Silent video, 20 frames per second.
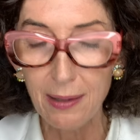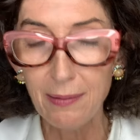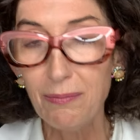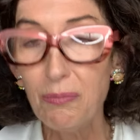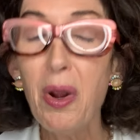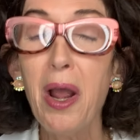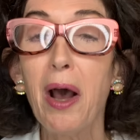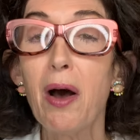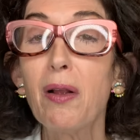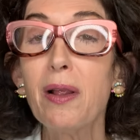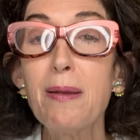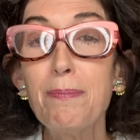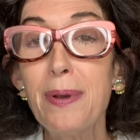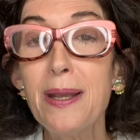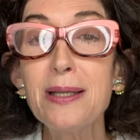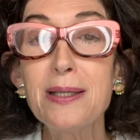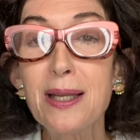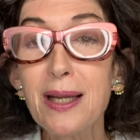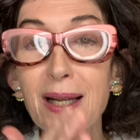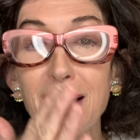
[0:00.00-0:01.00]
well, it
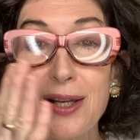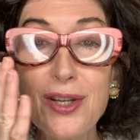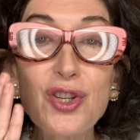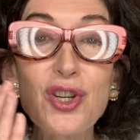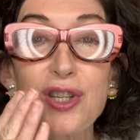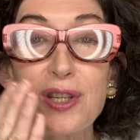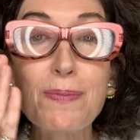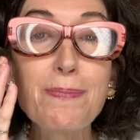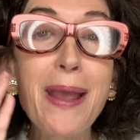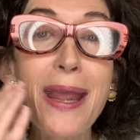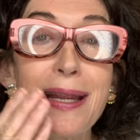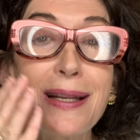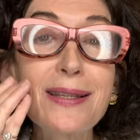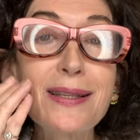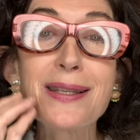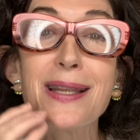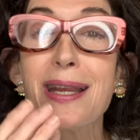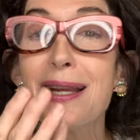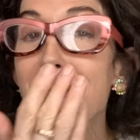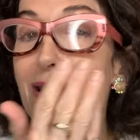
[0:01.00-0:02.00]
basically just makes
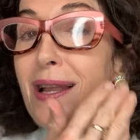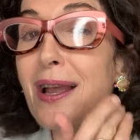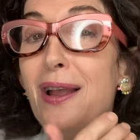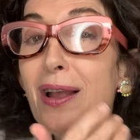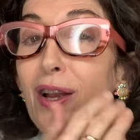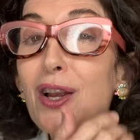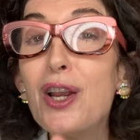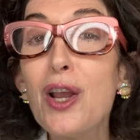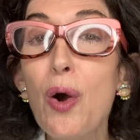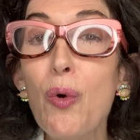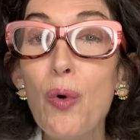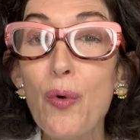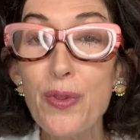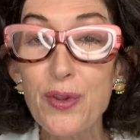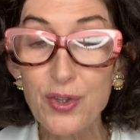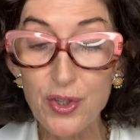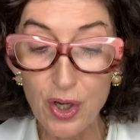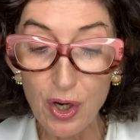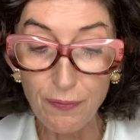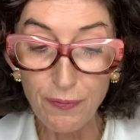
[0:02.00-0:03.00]
things go on
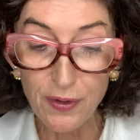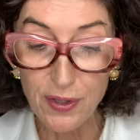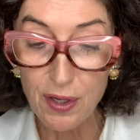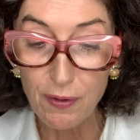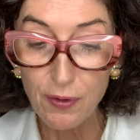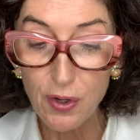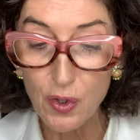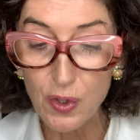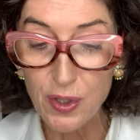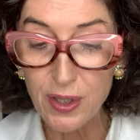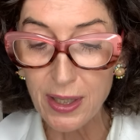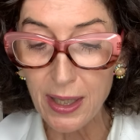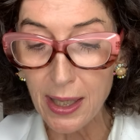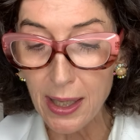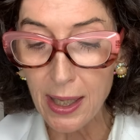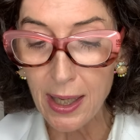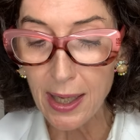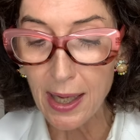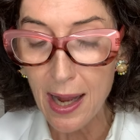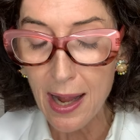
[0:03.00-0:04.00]
the surface of your
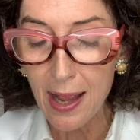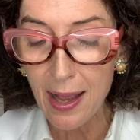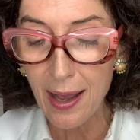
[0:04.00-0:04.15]
skin